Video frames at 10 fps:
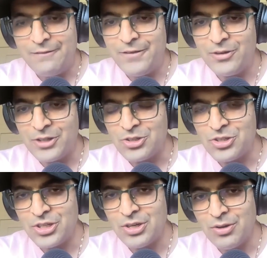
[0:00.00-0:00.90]
founding
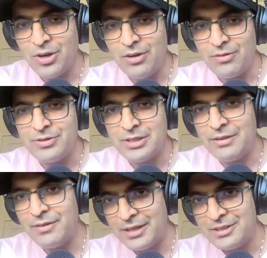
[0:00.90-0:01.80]
trio of
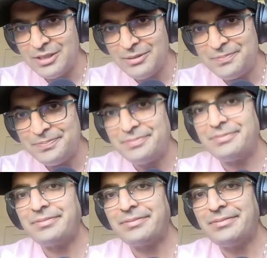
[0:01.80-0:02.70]
Deliver Easy.
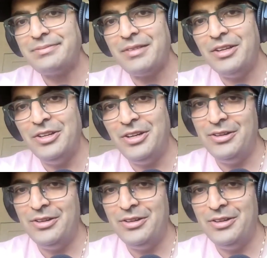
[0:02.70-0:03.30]
You